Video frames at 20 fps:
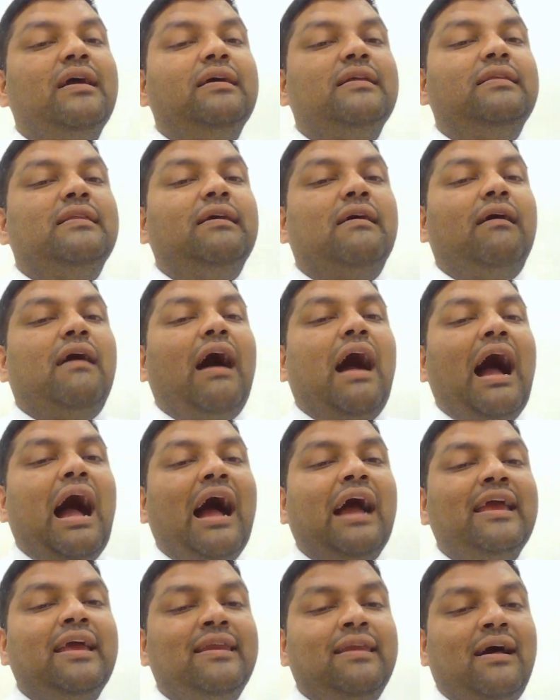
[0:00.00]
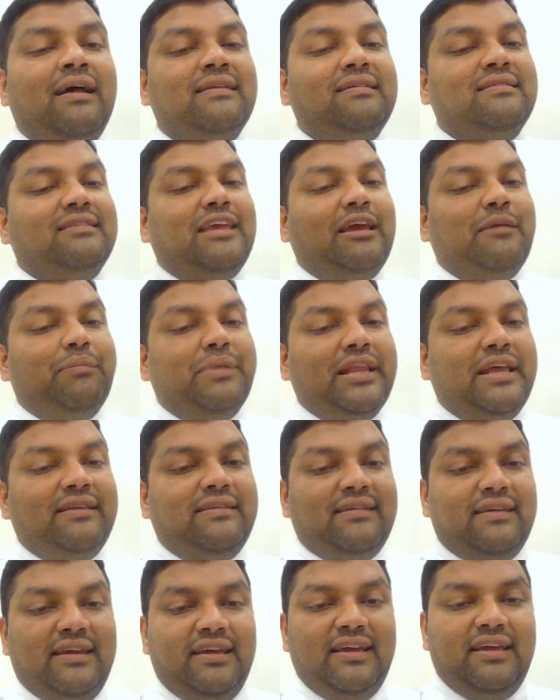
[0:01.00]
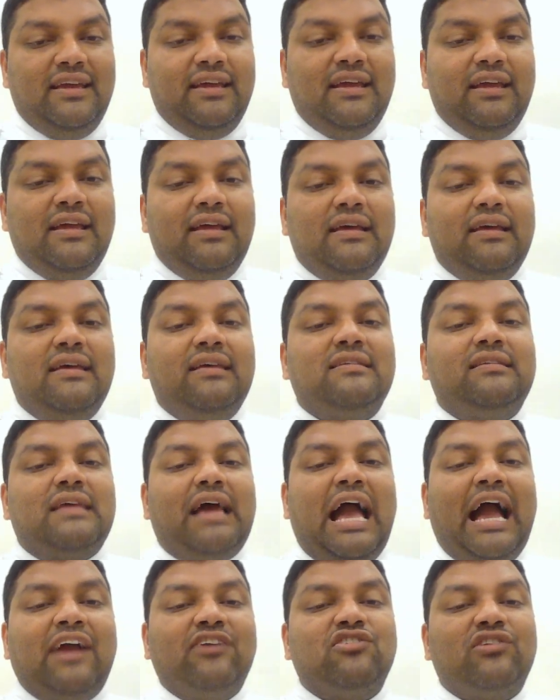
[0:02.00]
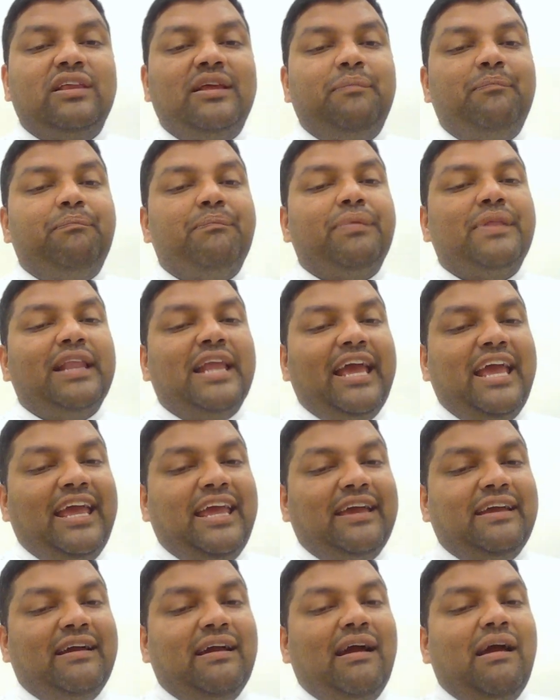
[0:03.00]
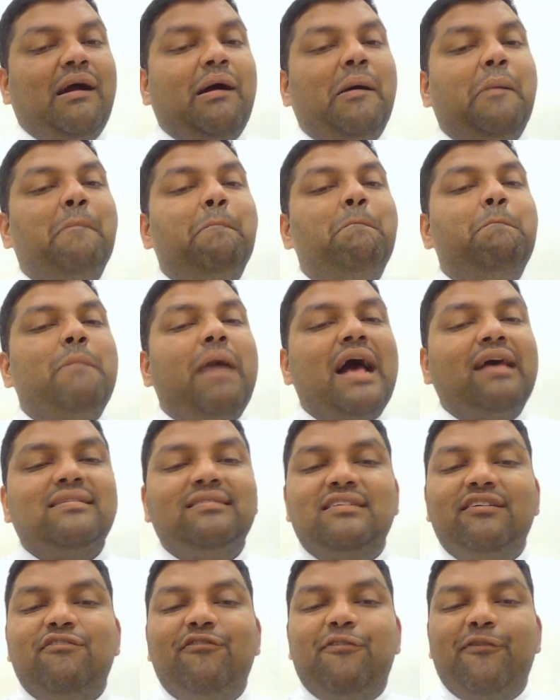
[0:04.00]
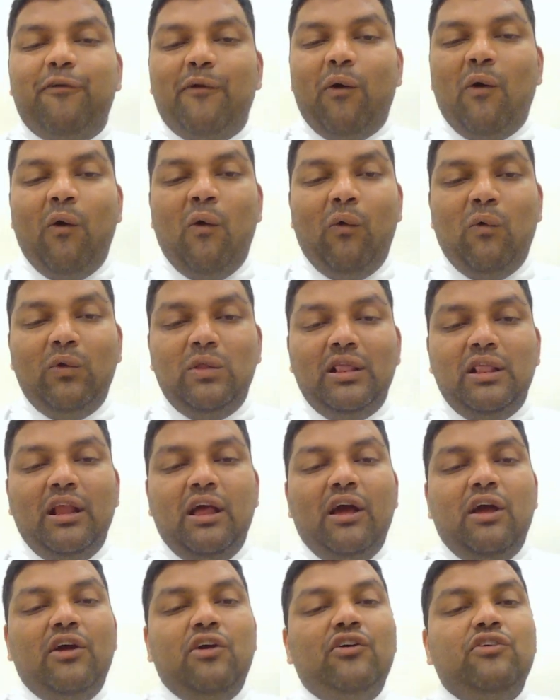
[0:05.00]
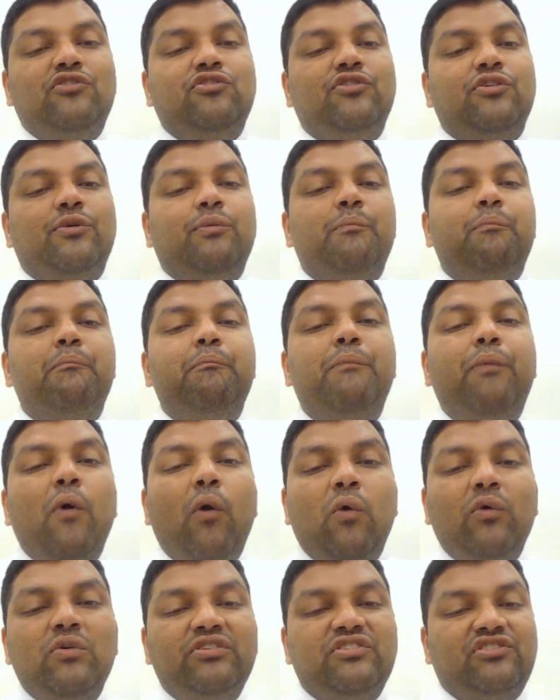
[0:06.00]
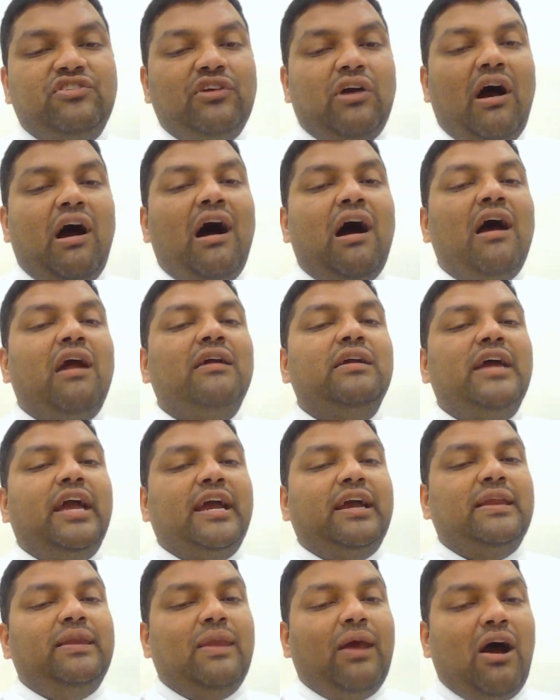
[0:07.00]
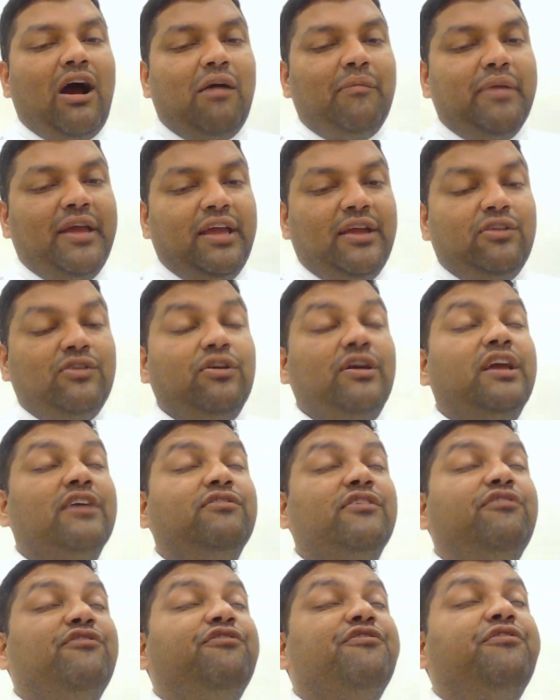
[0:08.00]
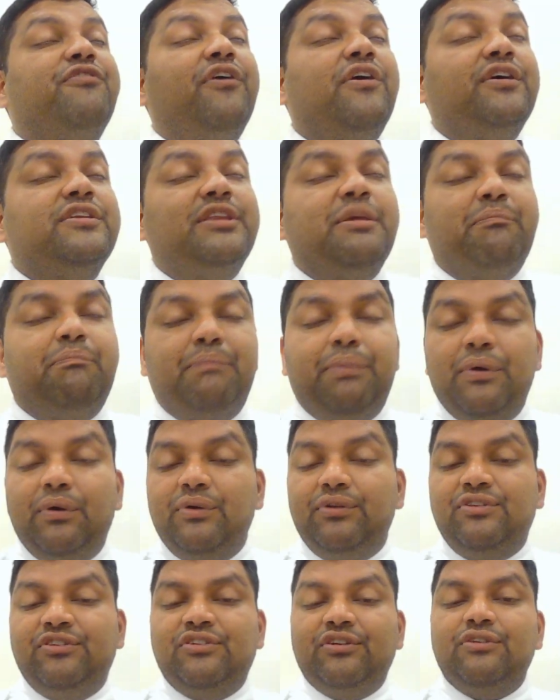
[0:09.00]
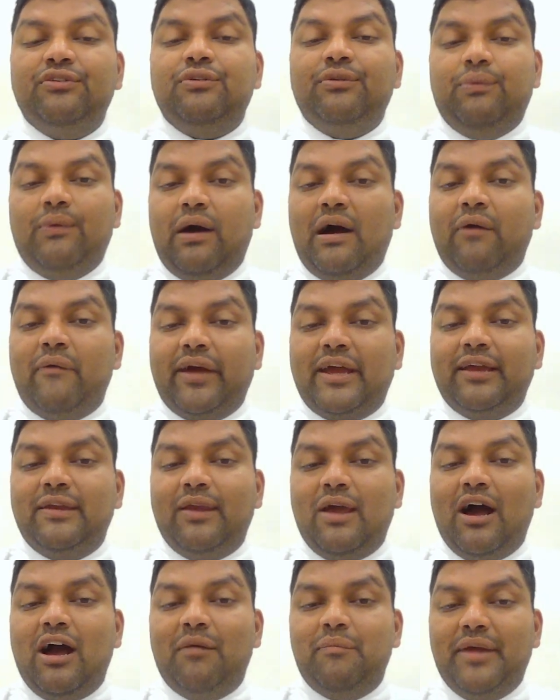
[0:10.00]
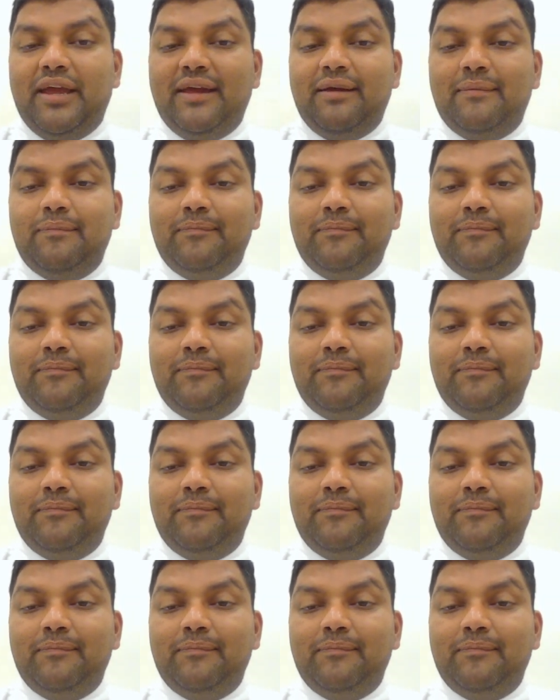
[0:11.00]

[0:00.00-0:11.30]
the INR stability is actually playing a massive role to boost our economy, to give a further boost to our economy.